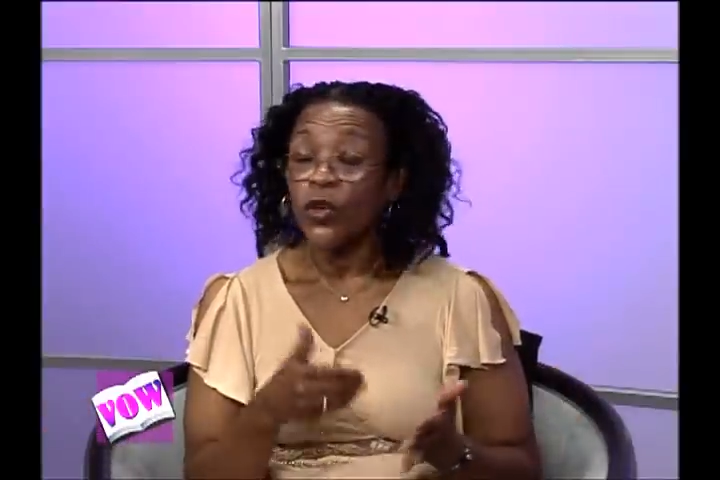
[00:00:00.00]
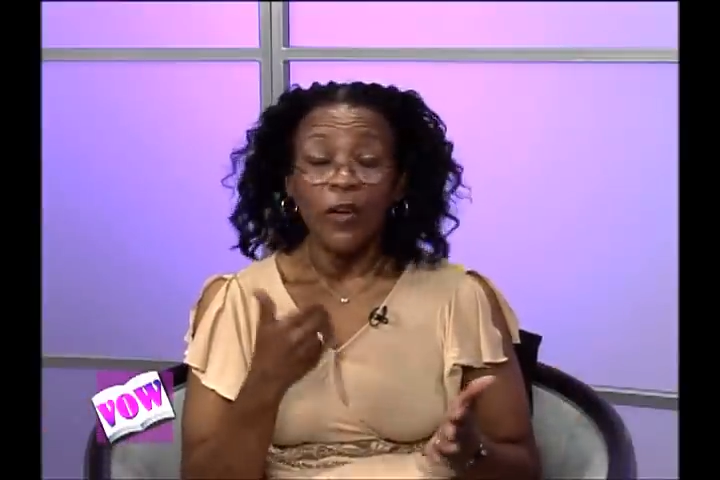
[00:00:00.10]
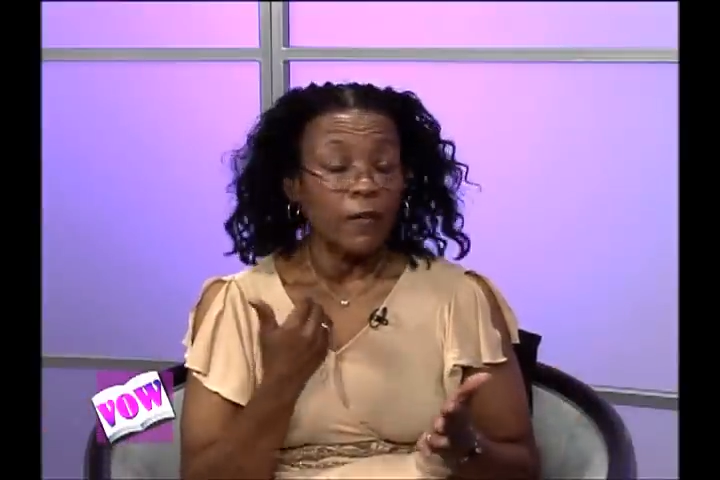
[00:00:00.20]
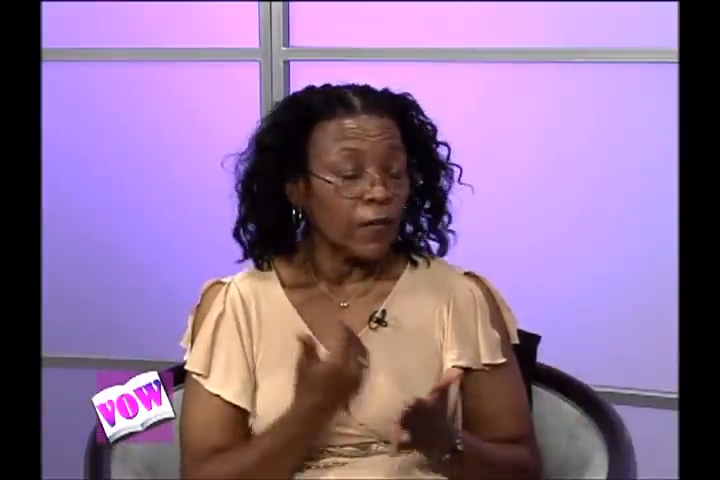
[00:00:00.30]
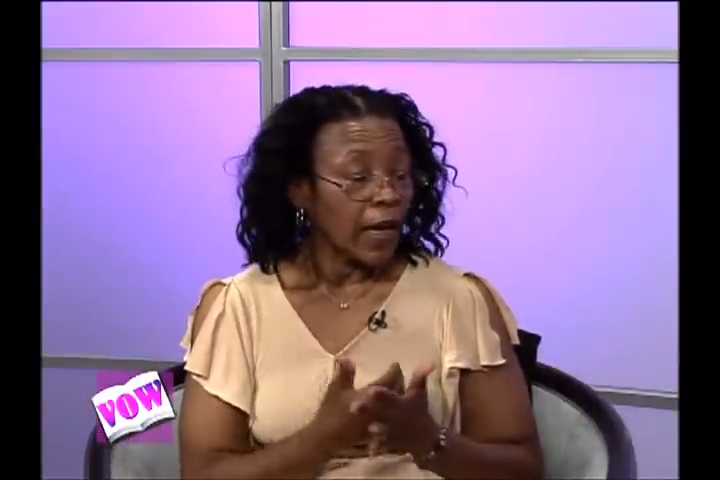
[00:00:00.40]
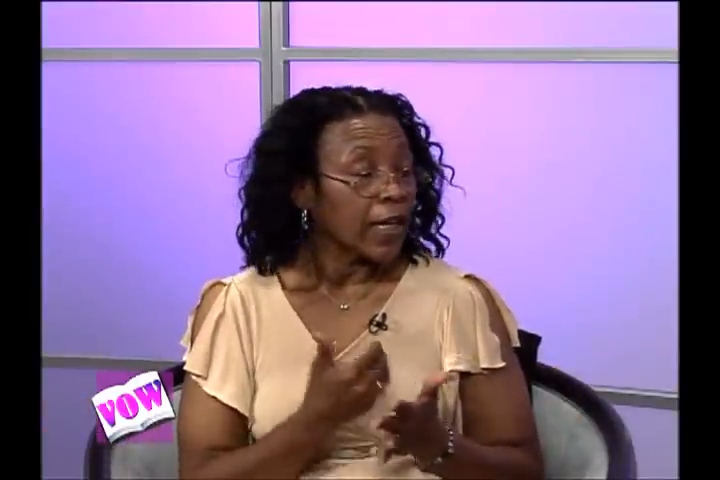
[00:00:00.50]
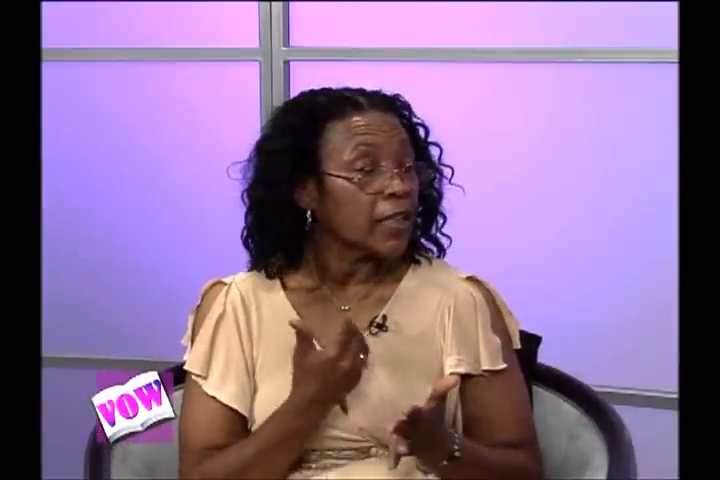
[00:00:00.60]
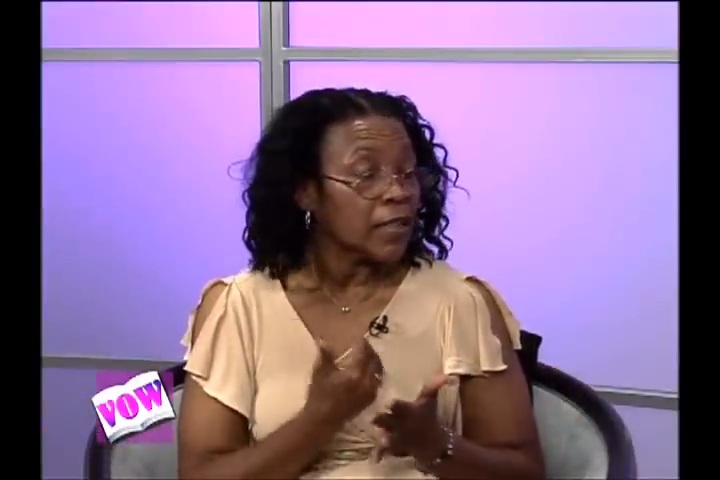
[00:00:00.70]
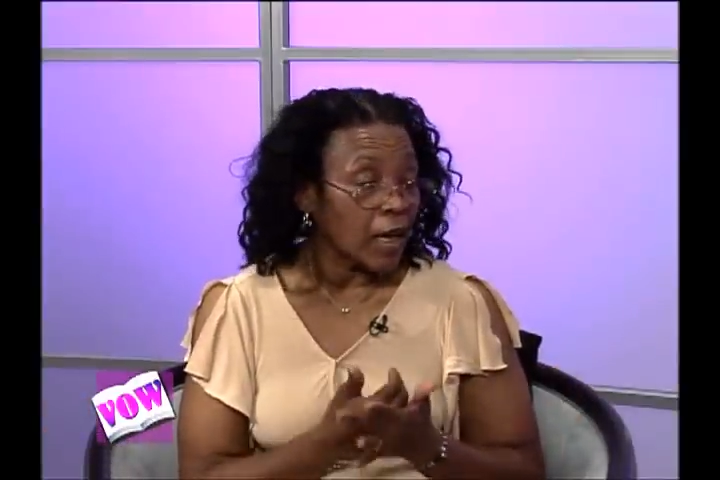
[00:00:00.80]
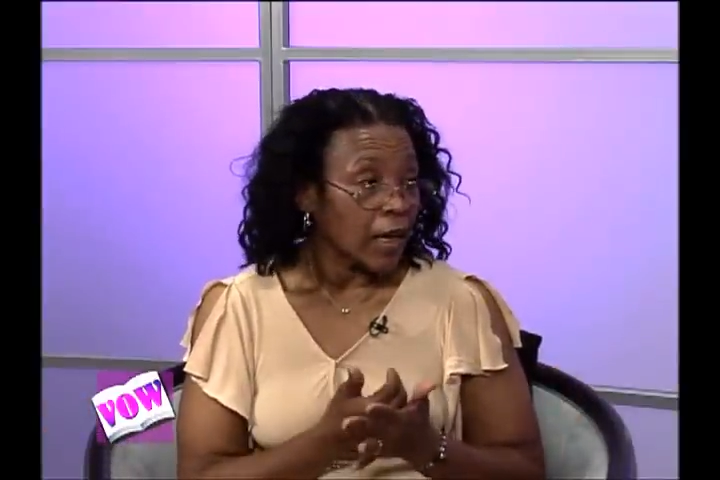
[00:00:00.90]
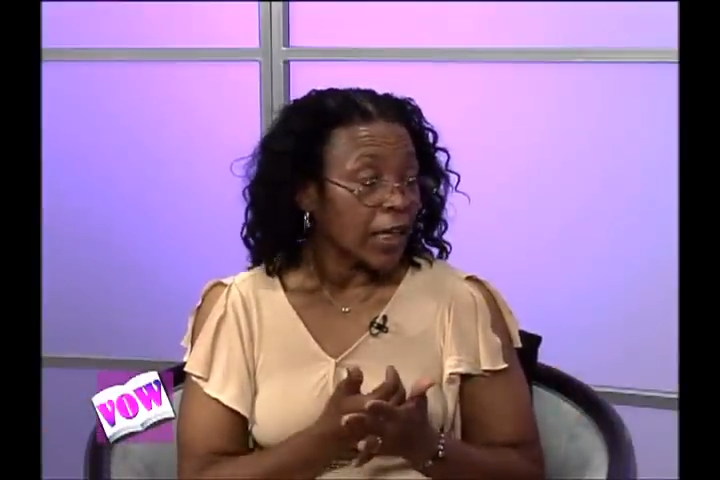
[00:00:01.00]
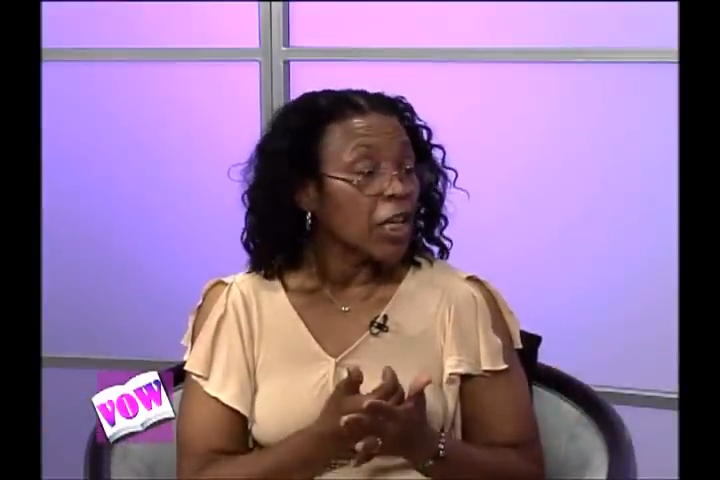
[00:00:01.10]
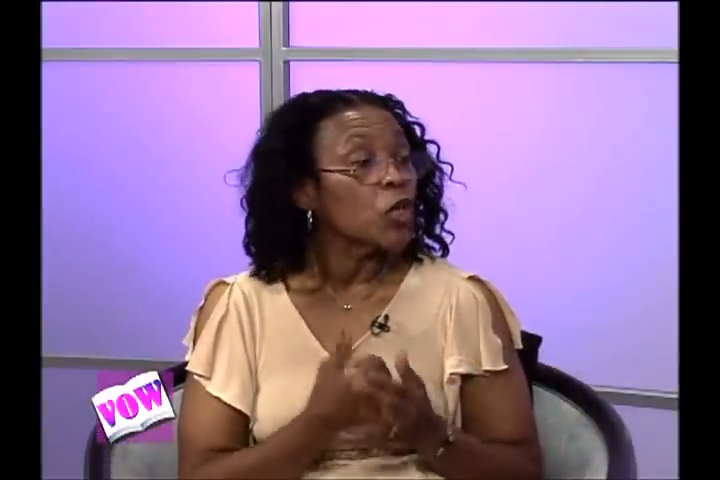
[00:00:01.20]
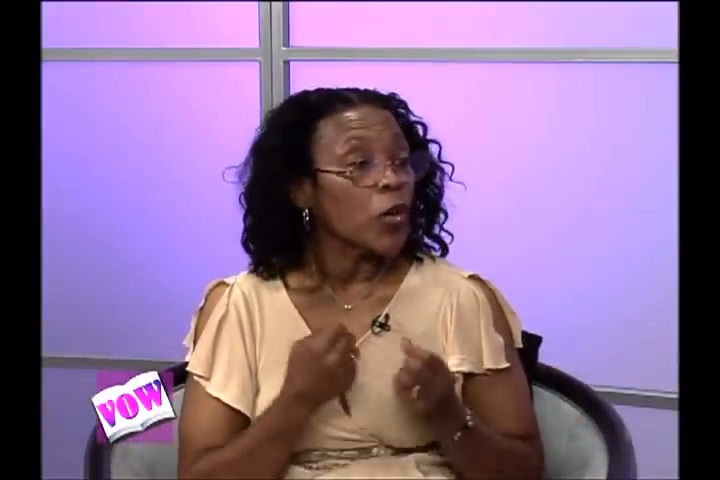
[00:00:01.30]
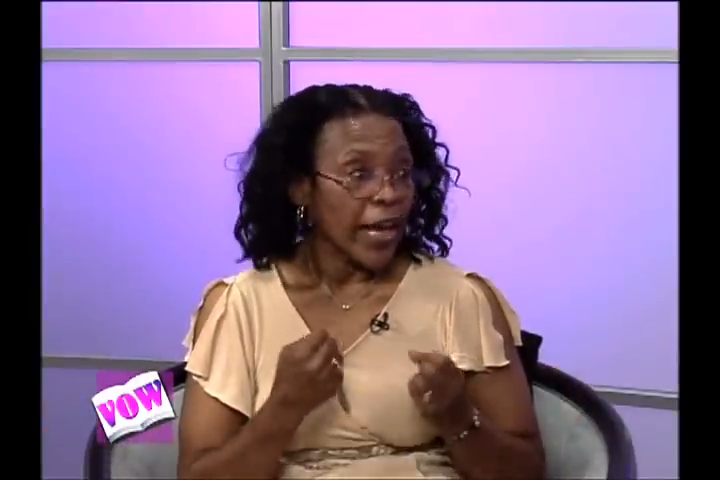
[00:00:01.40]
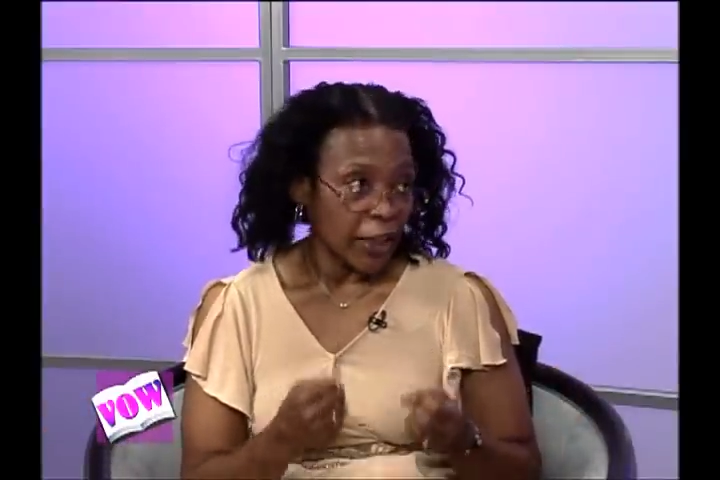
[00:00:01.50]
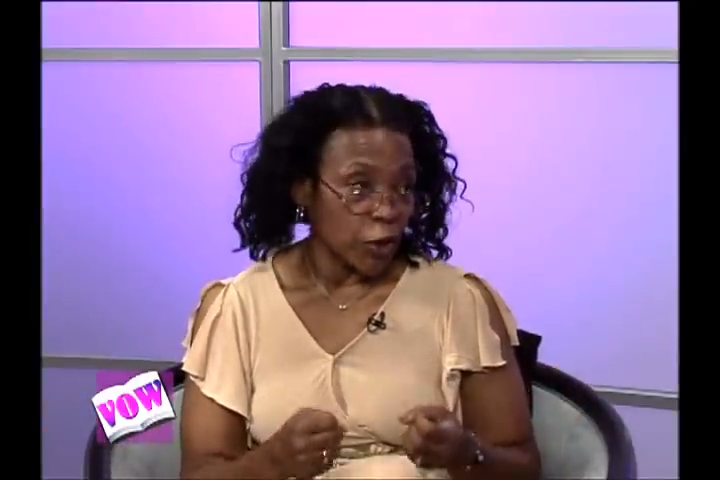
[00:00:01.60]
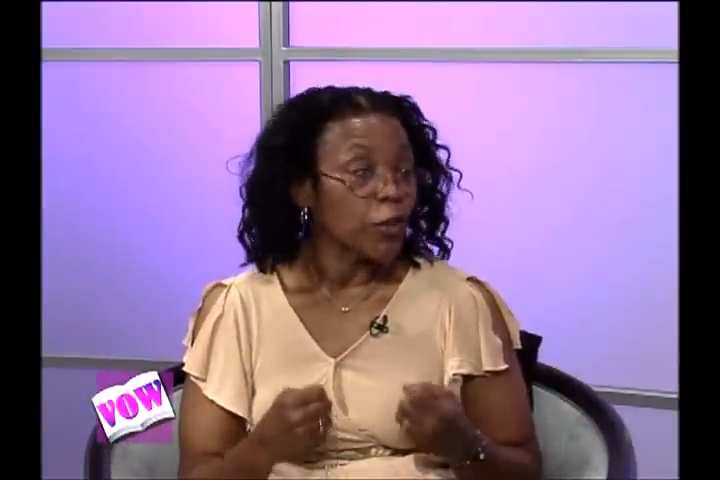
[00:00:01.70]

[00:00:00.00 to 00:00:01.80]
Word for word: you could fight or not, you had